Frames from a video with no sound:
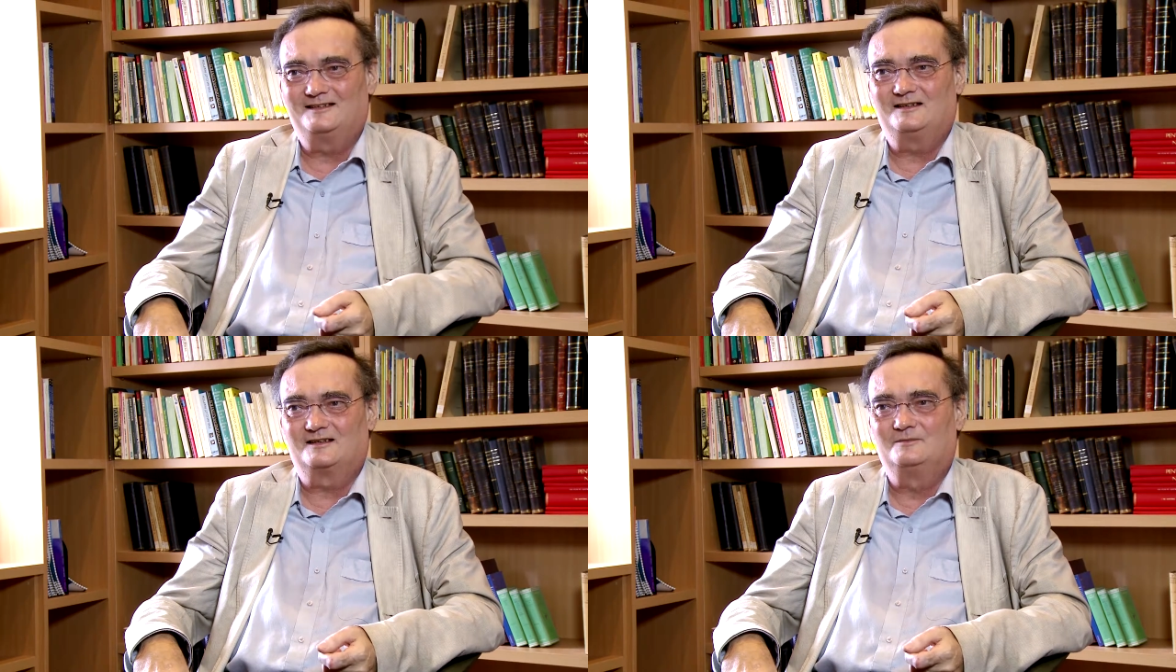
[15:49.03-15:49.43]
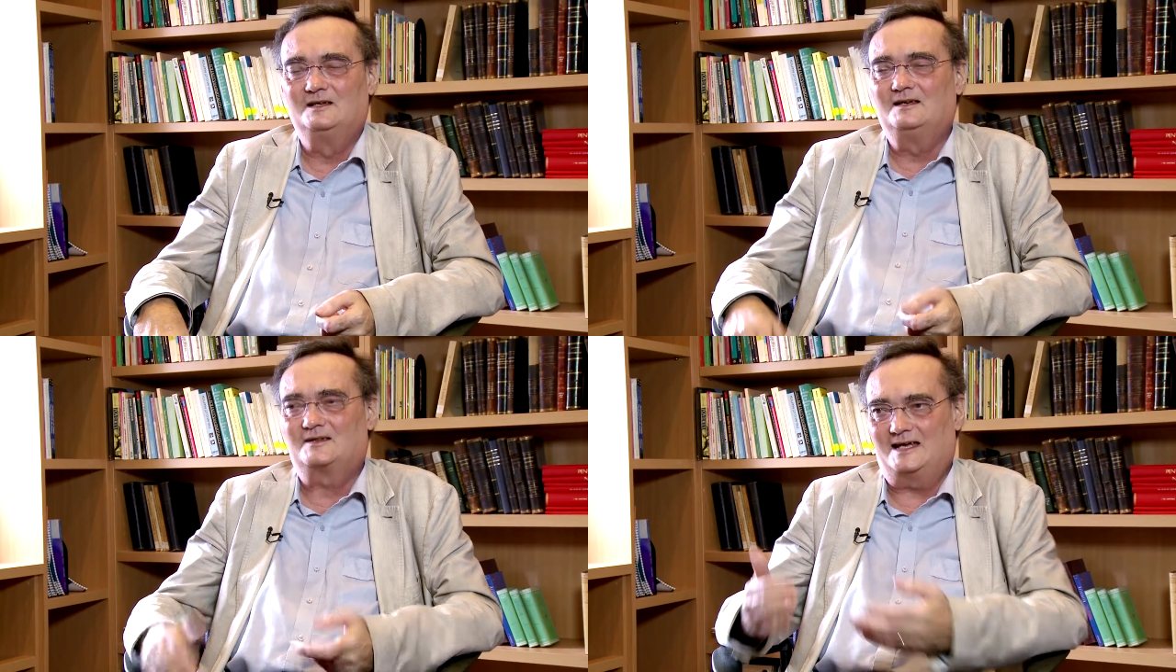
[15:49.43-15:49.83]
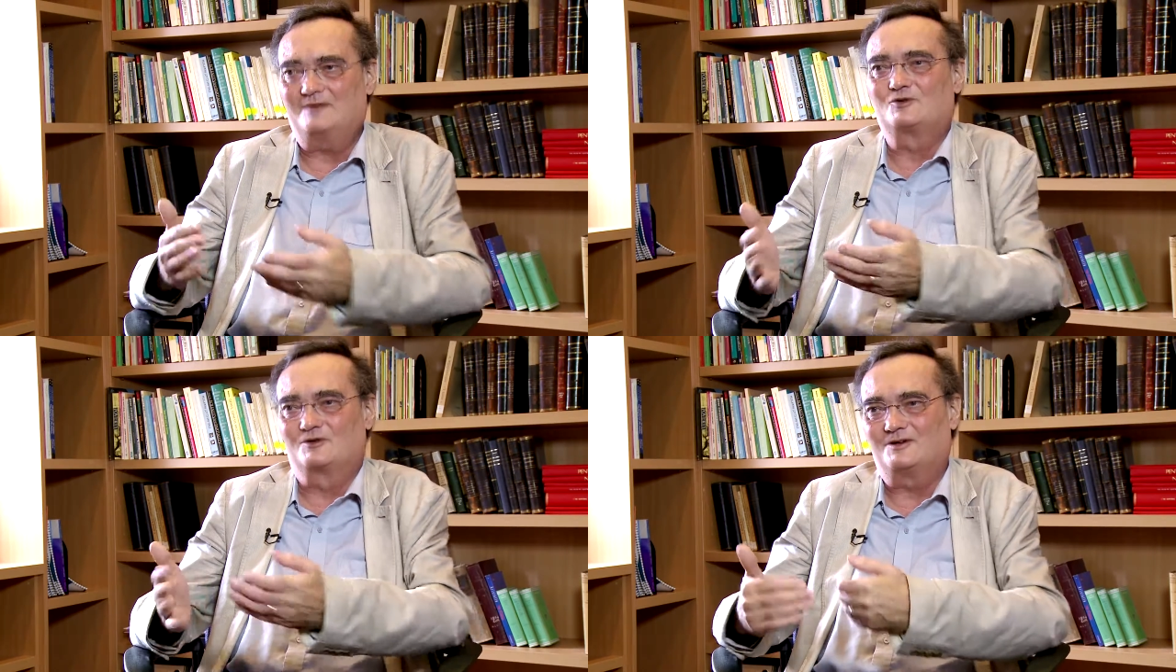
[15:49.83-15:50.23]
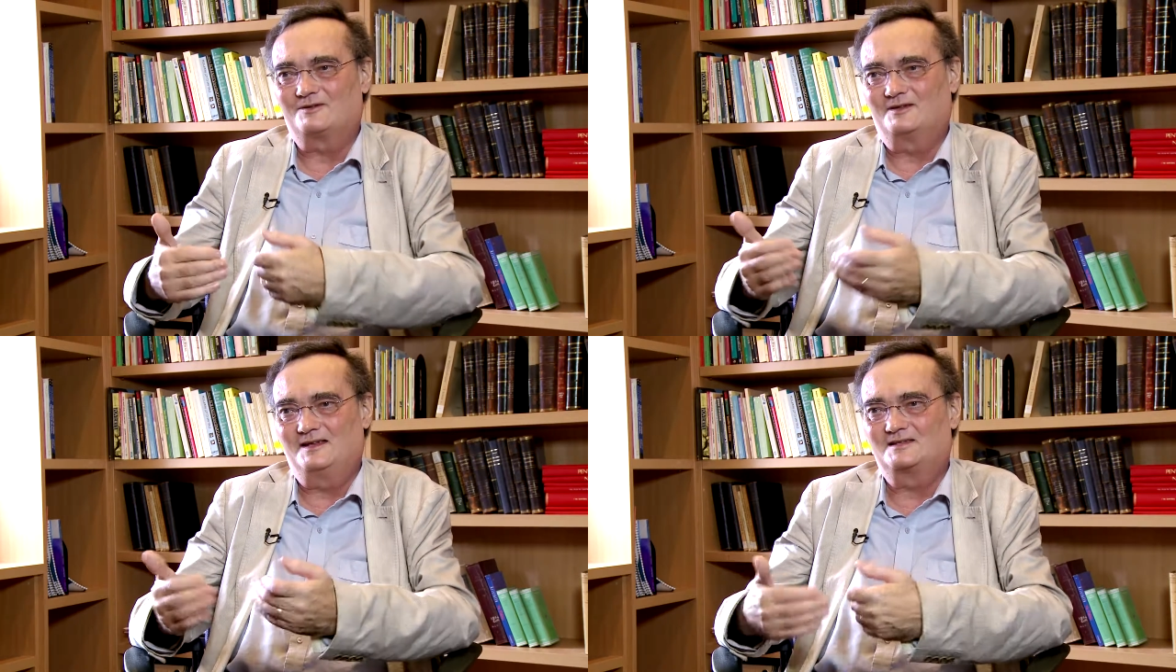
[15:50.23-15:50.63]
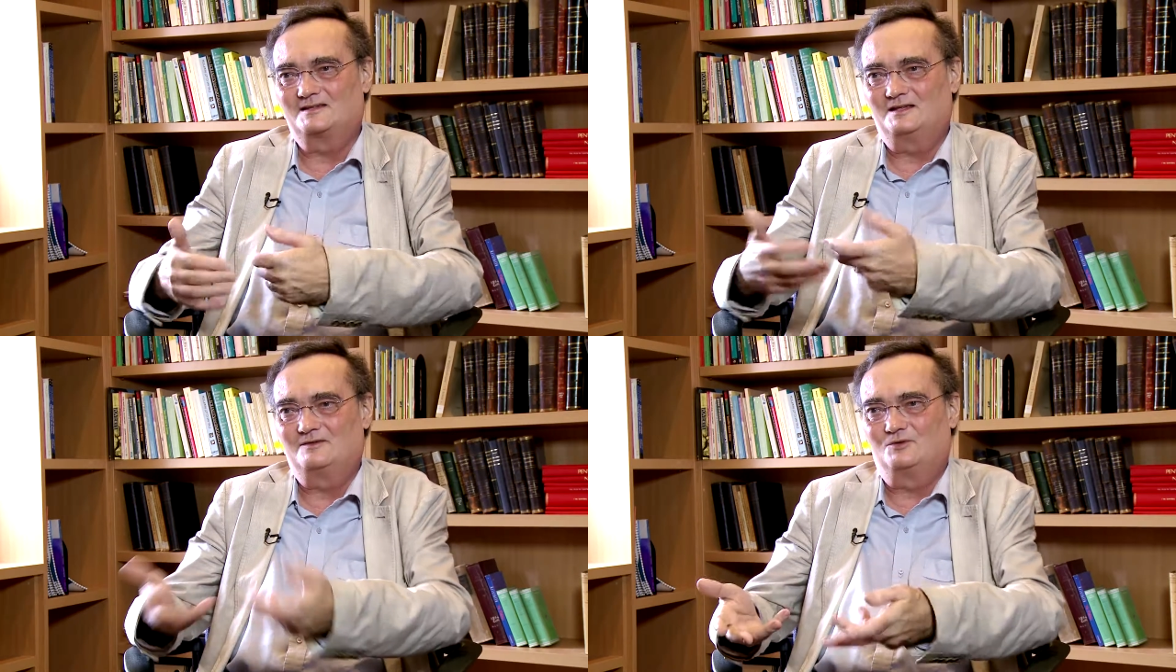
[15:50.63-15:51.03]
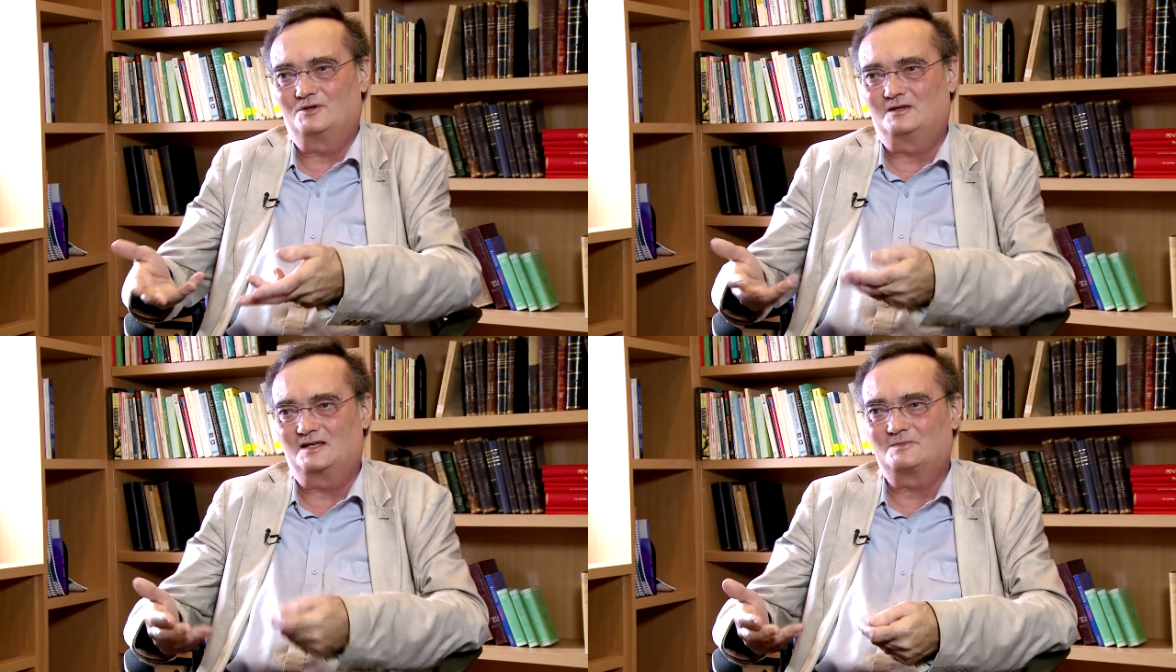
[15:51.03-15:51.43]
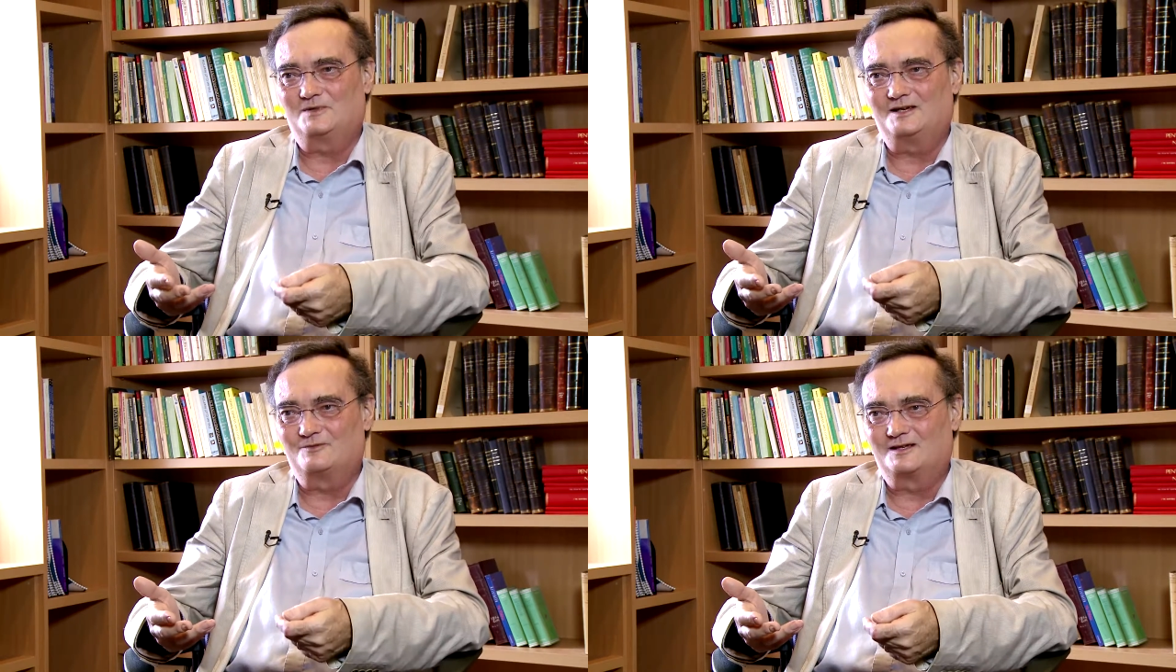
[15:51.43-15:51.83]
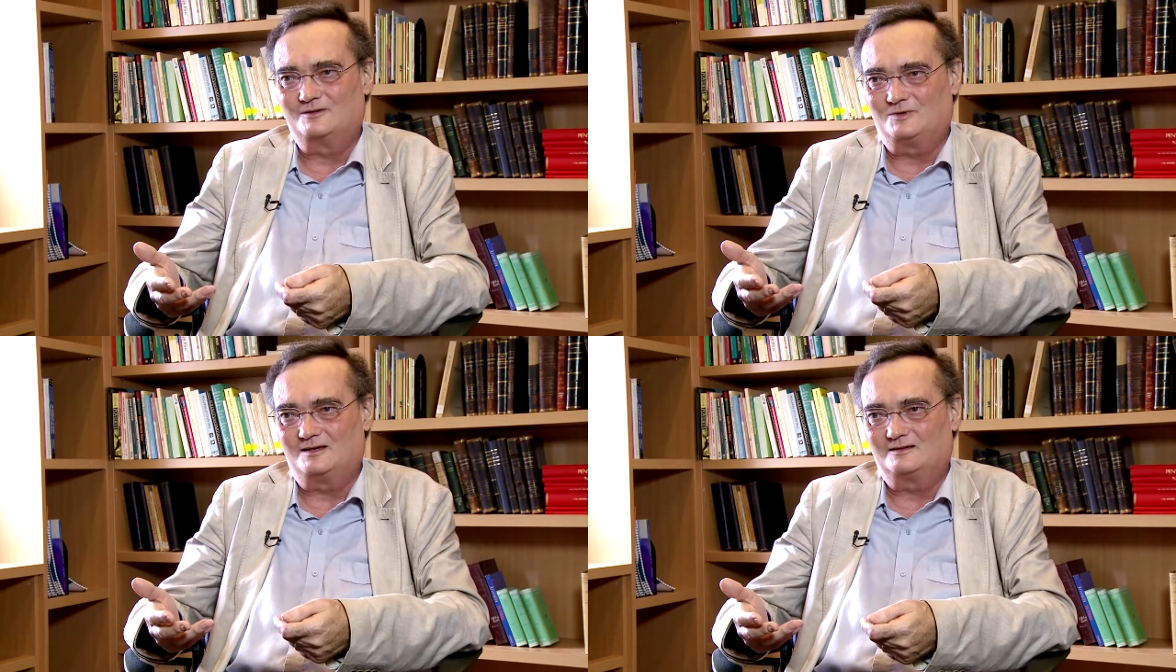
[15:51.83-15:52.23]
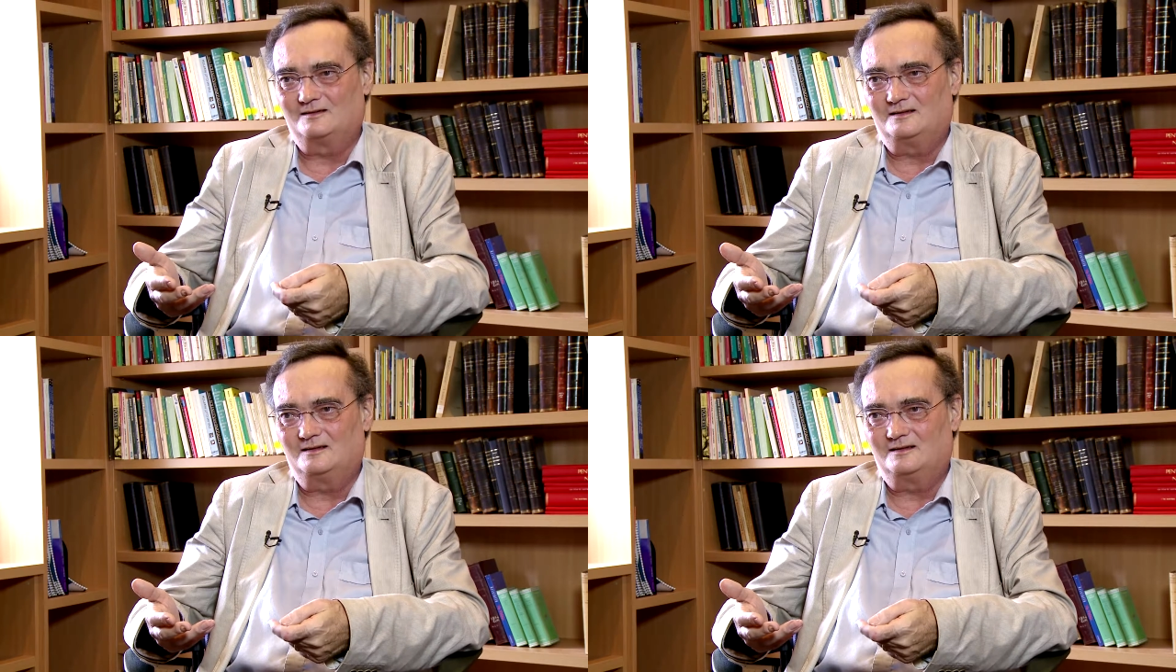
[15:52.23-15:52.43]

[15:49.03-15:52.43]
They haven't got the things that you thought you'd explained really well.